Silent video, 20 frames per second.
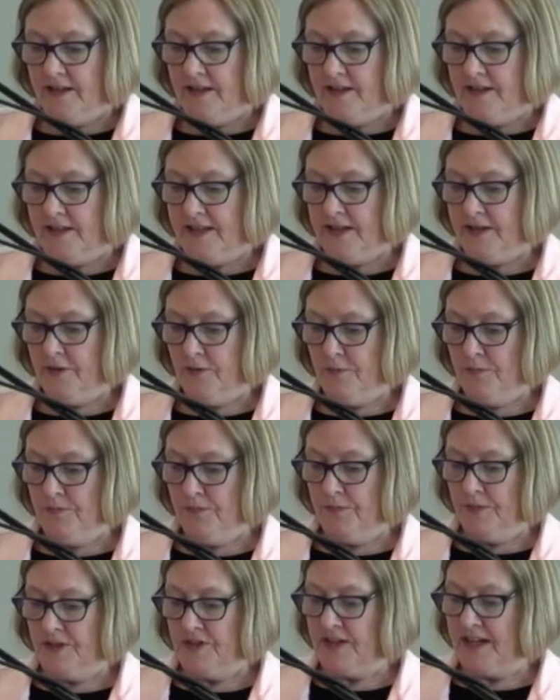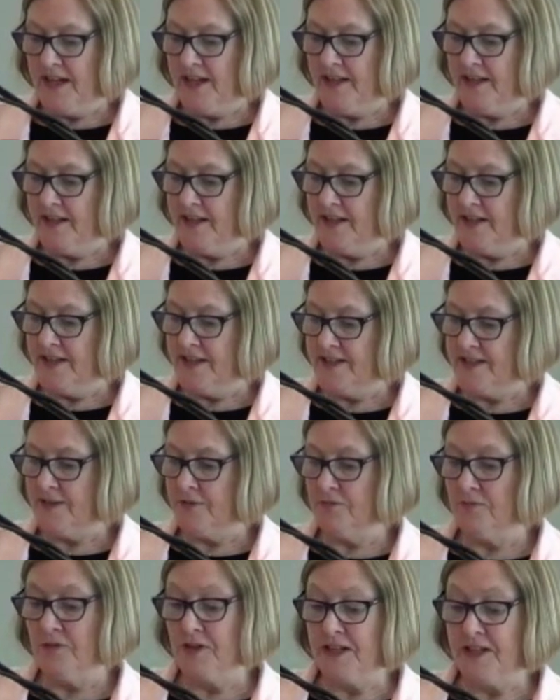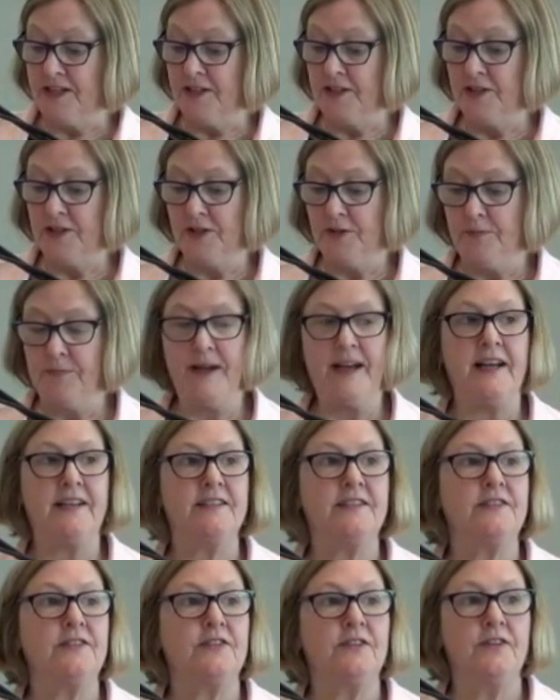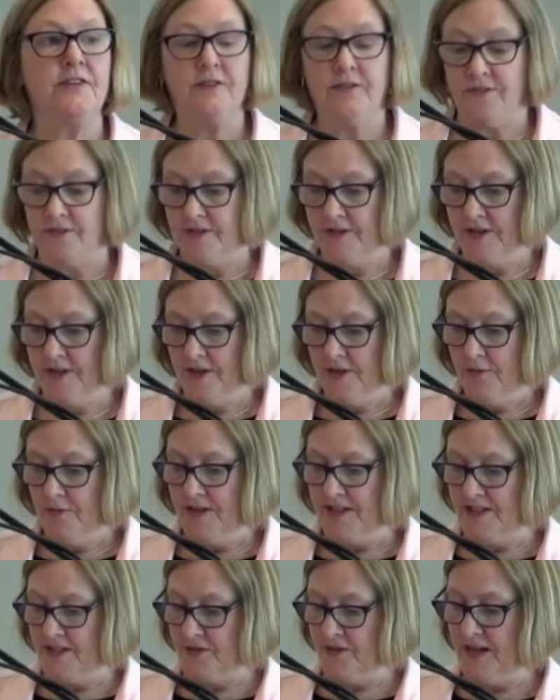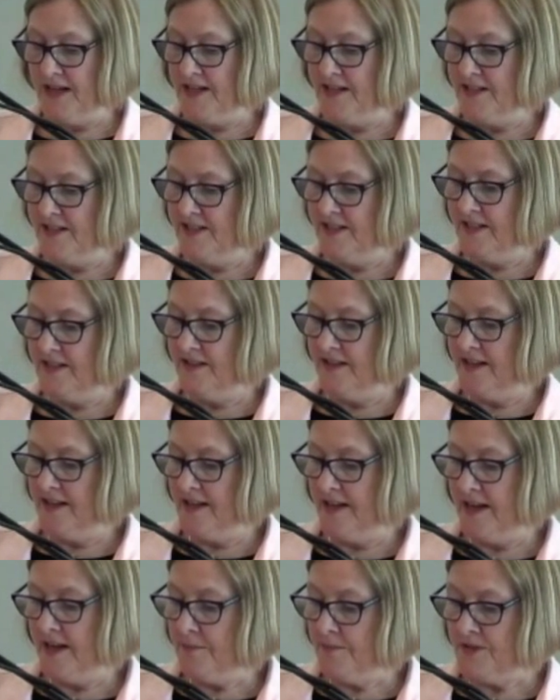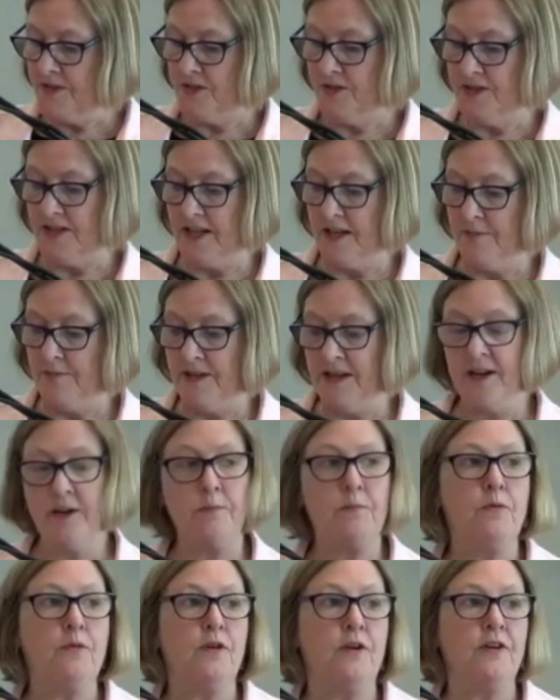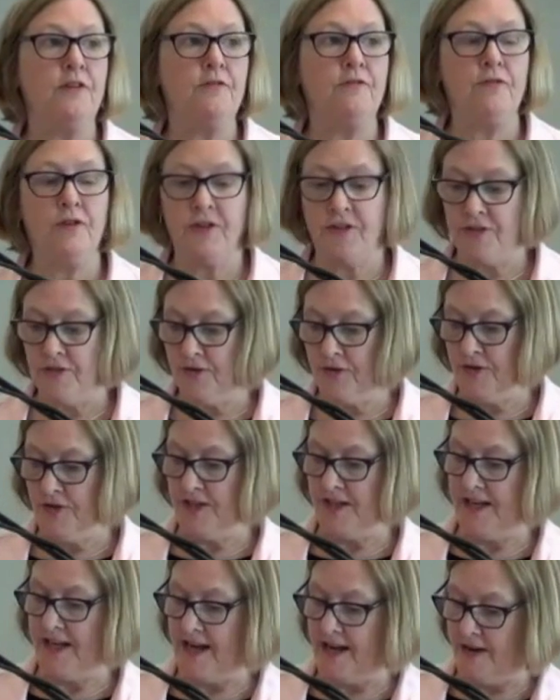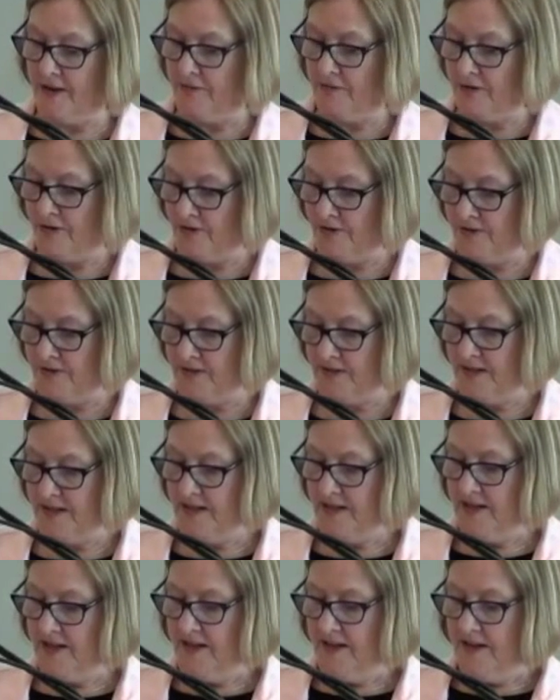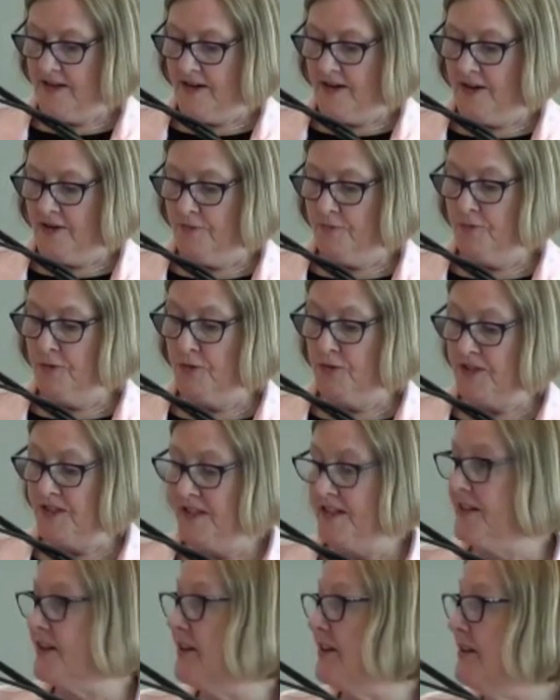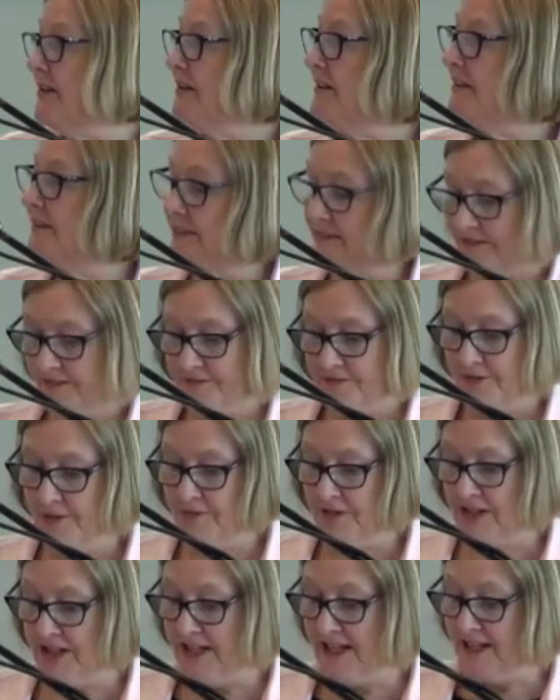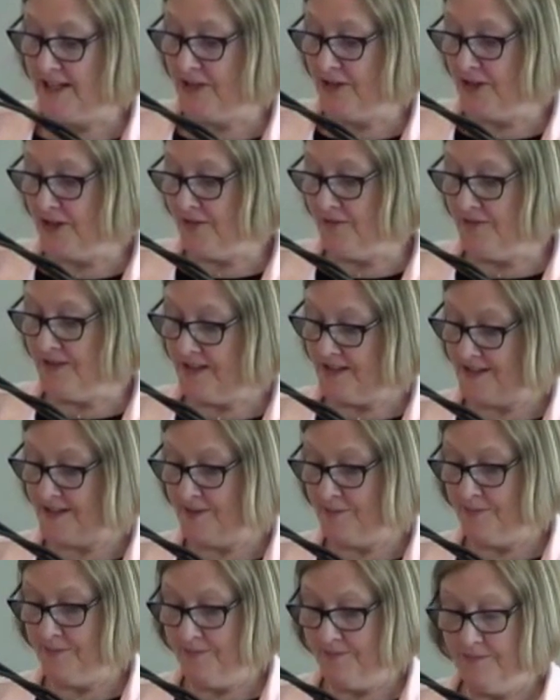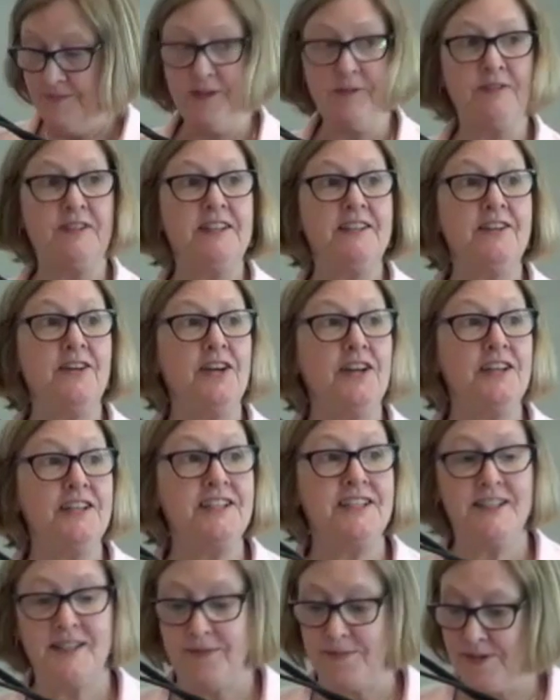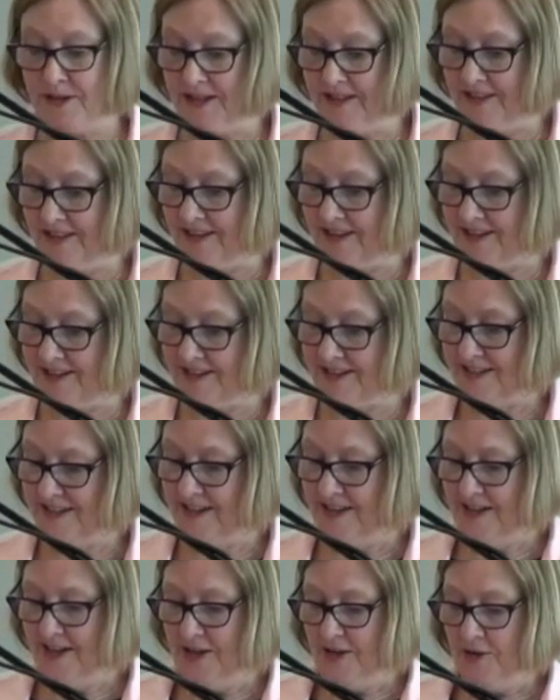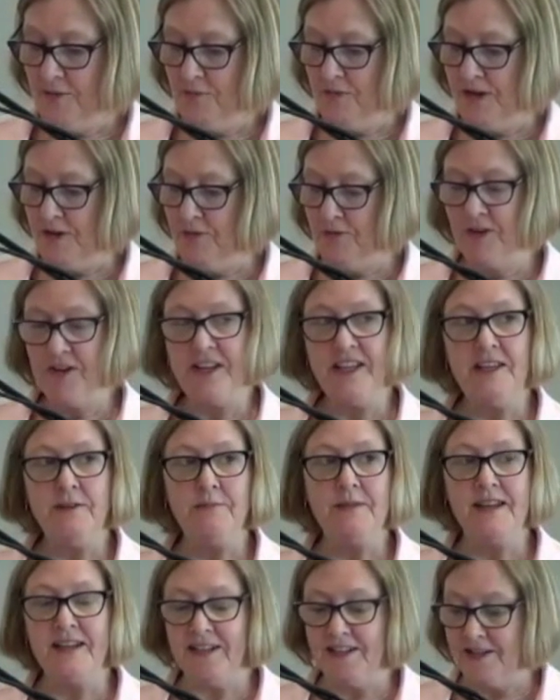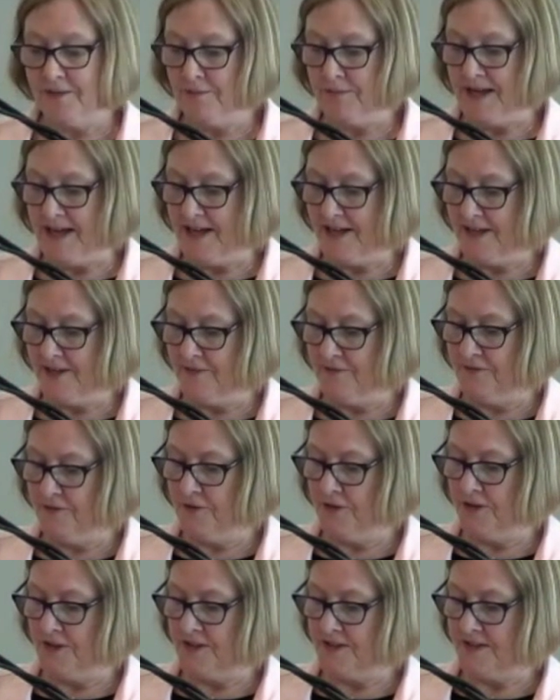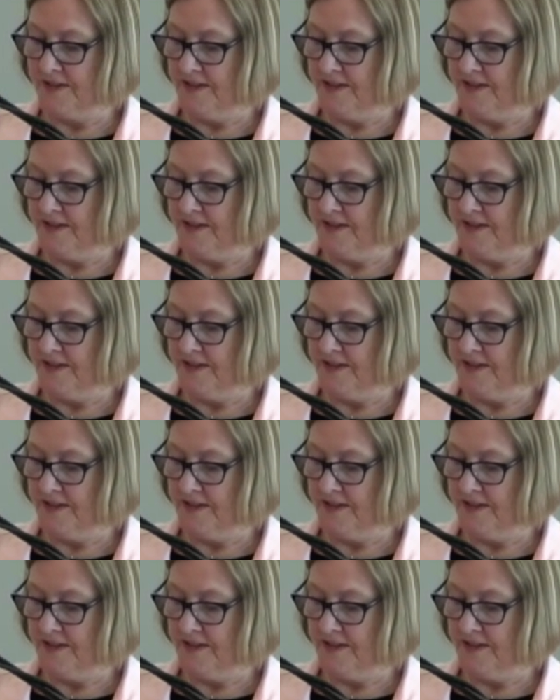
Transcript: Thegu Mutahi is a real pastor. When stranded in the Amsterdam airport for 30 hours en route here, we were glad he got a visa, but did not anticipate this, we were emailing back and forth.